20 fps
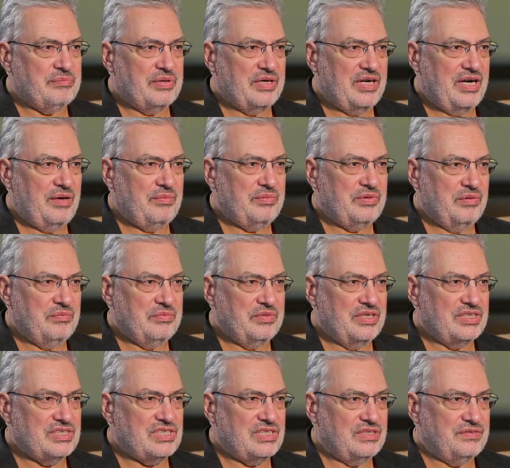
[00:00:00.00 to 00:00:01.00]
problem
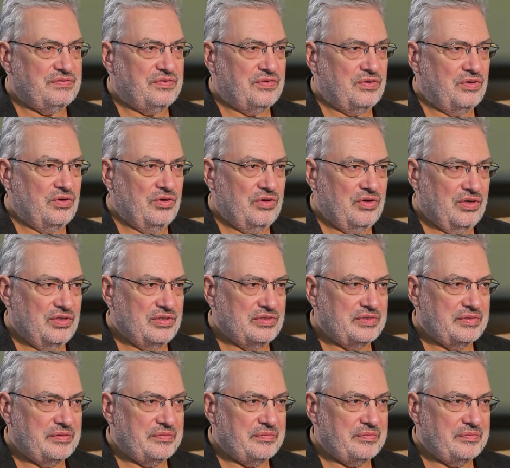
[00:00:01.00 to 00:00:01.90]
once and for all.